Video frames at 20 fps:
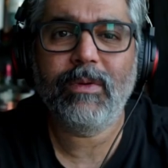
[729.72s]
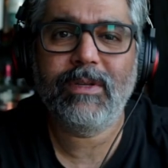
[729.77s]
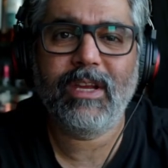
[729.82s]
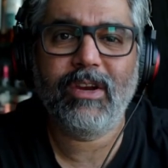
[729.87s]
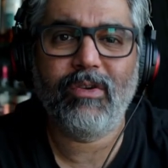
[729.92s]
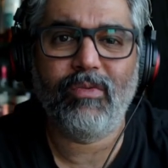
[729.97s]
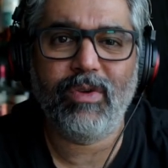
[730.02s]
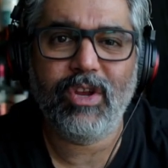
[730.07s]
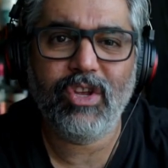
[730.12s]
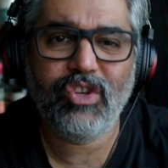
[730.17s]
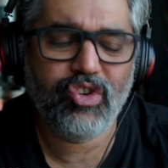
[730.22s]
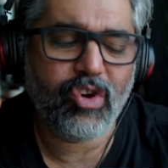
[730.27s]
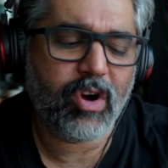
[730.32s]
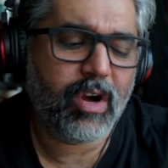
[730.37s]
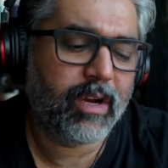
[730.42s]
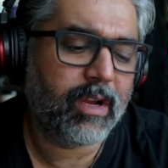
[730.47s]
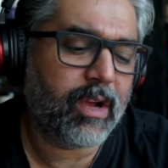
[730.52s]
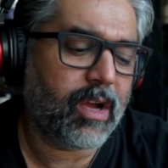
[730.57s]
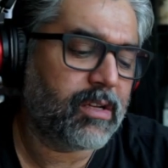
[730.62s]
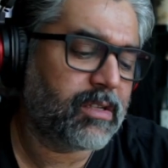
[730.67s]
would say
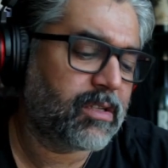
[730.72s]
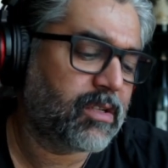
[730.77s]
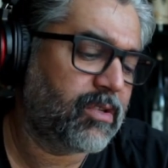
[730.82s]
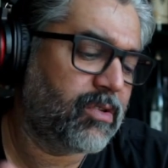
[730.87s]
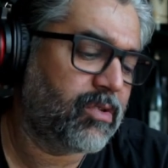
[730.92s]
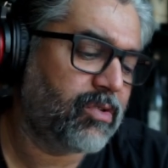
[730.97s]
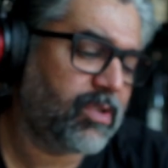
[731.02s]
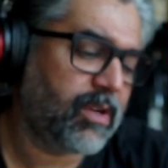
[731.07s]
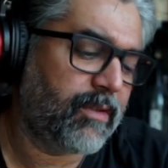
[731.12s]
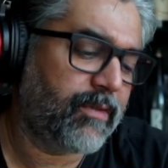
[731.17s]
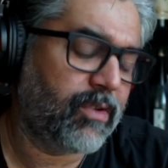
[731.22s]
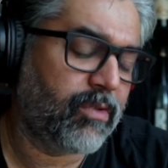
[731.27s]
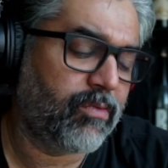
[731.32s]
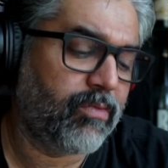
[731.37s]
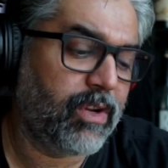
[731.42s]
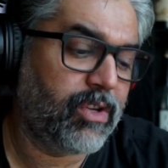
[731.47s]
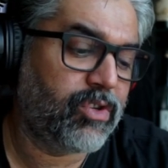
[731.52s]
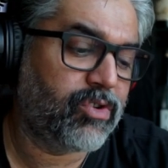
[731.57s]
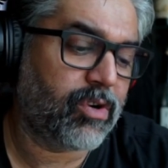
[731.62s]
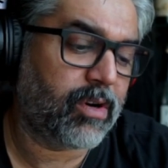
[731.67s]
recharred cask, because don't you have to
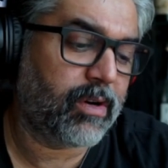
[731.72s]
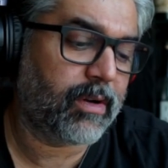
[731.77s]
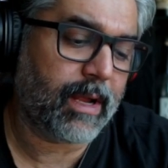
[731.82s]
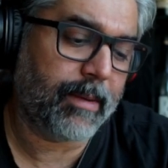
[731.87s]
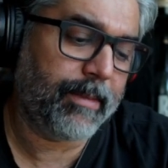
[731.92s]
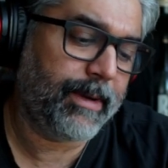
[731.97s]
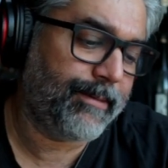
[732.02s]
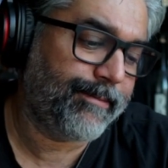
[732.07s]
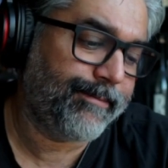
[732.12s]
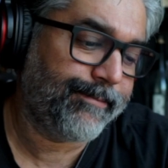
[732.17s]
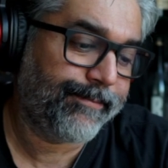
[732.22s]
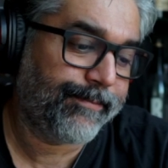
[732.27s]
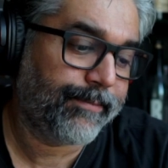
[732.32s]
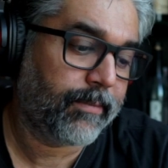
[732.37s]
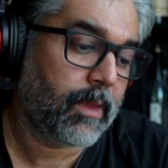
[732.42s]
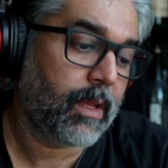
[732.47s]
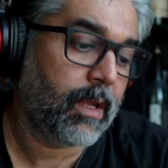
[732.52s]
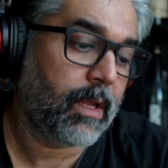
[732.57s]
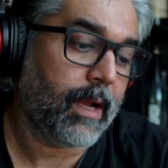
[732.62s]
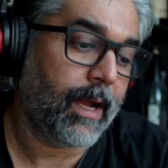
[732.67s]
recharge? I mean,
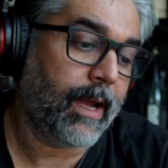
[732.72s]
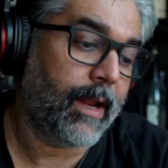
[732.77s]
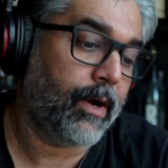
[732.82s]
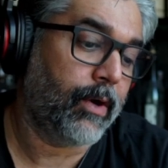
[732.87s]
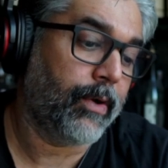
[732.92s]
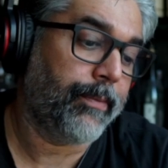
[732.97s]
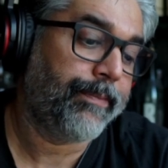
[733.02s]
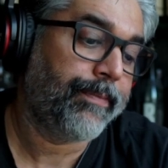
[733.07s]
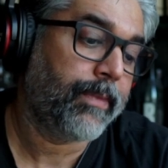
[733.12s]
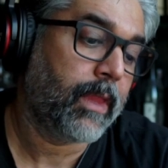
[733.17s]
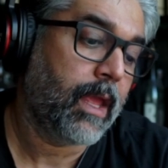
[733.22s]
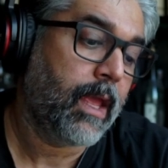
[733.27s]
I don't know.